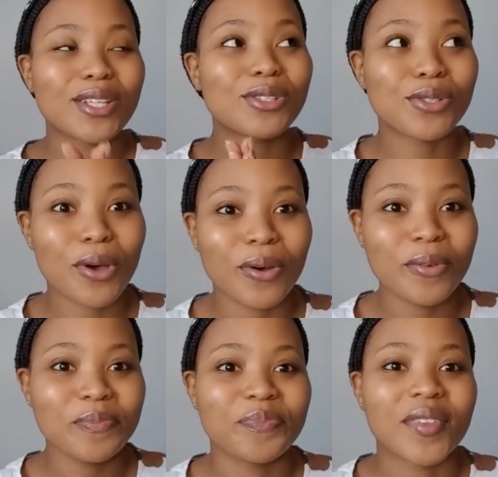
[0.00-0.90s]

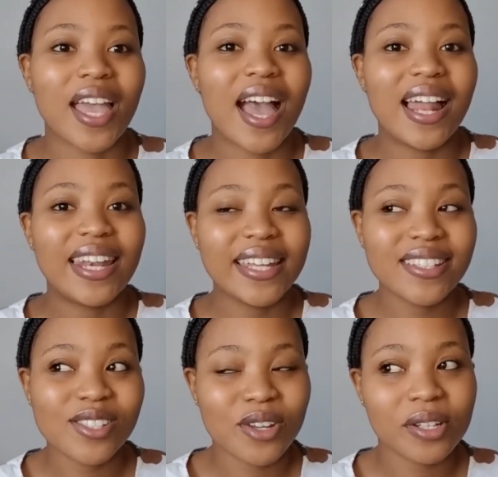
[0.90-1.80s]
so let's
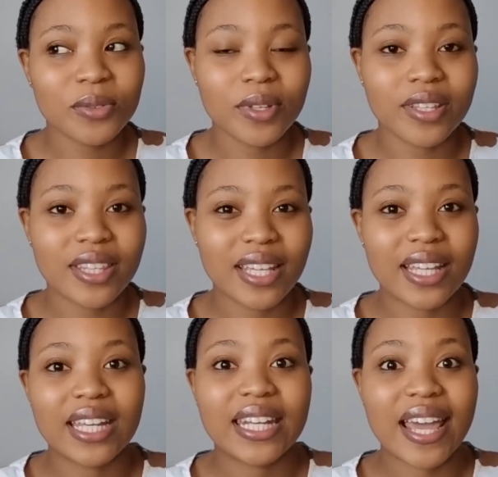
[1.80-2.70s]
start with
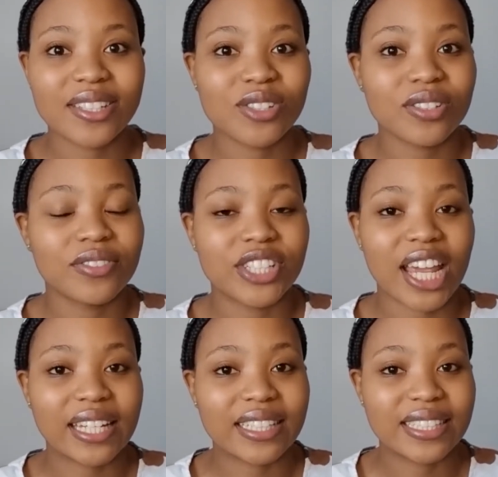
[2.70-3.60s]
the natural
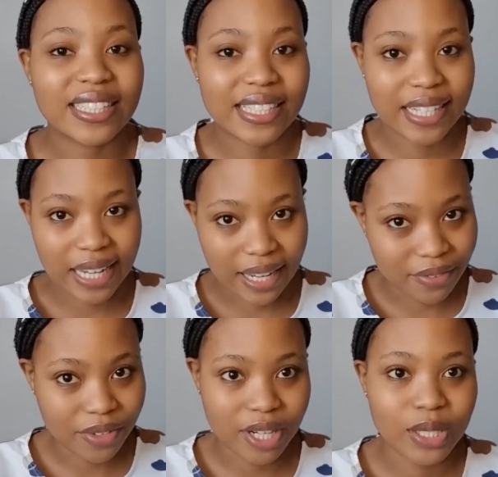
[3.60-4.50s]
vaginal
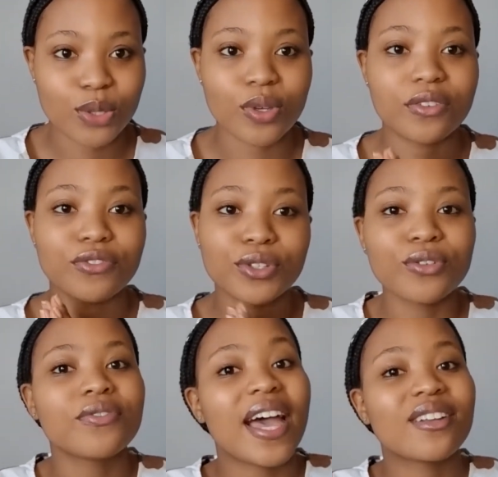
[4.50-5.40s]
delivery. So if
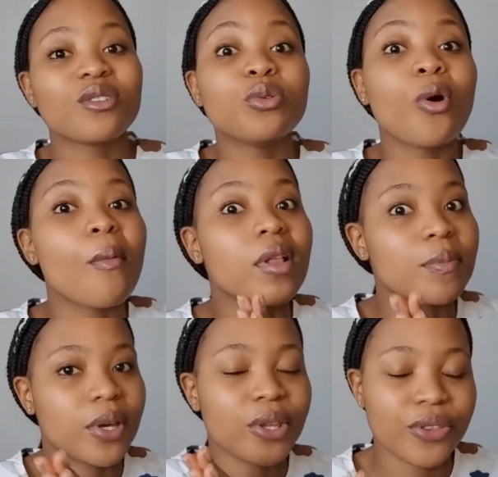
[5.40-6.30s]
you've had a normal
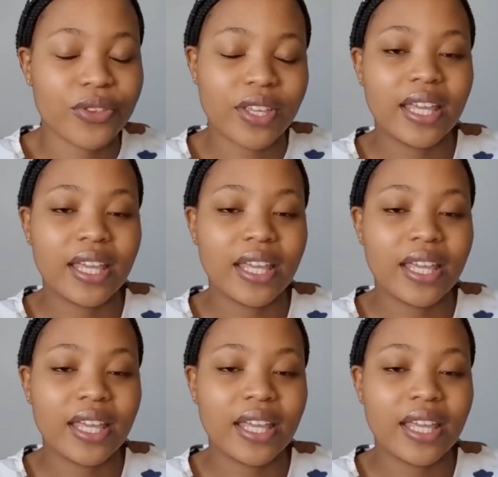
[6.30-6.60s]
birth,